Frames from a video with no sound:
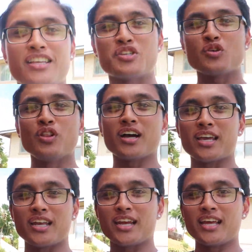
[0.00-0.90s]
He's so
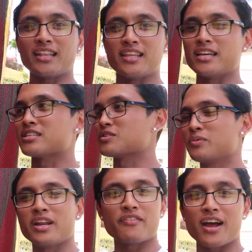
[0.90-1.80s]
lucky to get this.
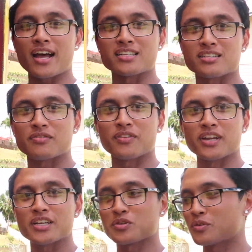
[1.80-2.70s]
We never had stuff like
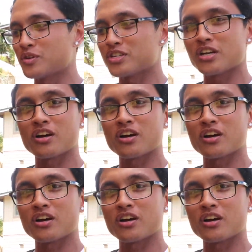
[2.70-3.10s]
this when we was